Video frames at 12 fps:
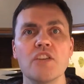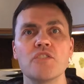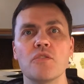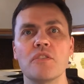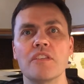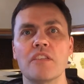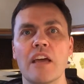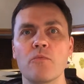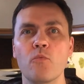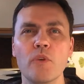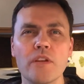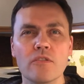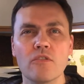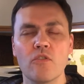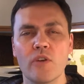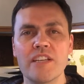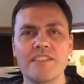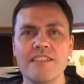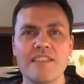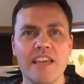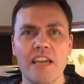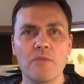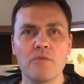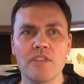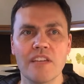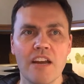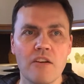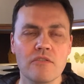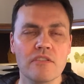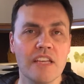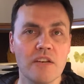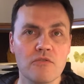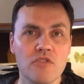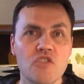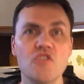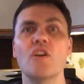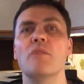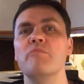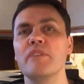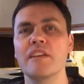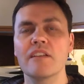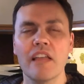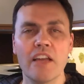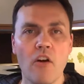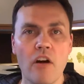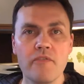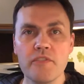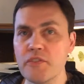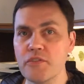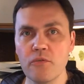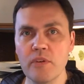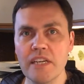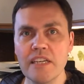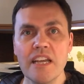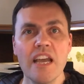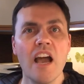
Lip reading: so that weird, crazy thing where the character like goes jumping like off the screen,